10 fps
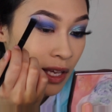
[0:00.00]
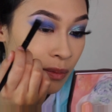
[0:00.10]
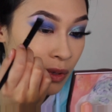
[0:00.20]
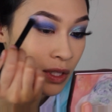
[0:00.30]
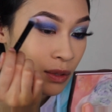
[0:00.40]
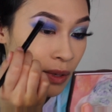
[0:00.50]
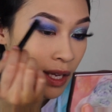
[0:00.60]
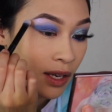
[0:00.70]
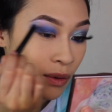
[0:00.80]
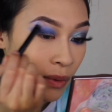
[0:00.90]
in
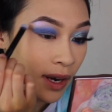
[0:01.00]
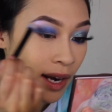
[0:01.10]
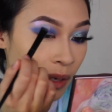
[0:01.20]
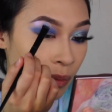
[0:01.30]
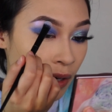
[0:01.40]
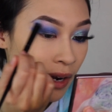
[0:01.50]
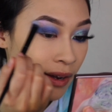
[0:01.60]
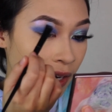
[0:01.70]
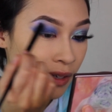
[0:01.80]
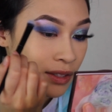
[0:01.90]
between where our brow
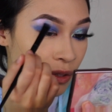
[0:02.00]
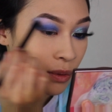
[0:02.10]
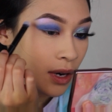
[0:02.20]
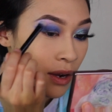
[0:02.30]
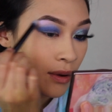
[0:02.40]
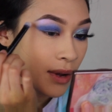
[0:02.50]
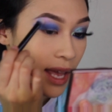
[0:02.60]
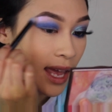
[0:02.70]
hairs grow